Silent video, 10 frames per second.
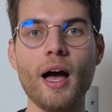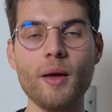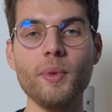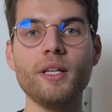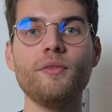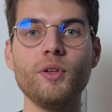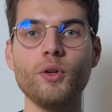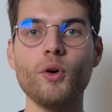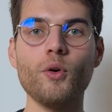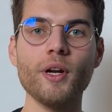I made a
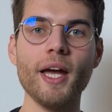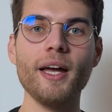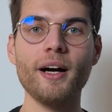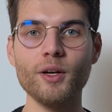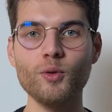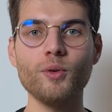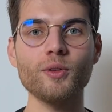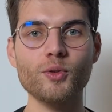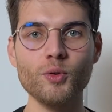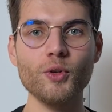video on A I Google
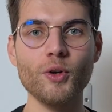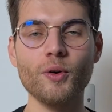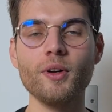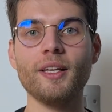Studio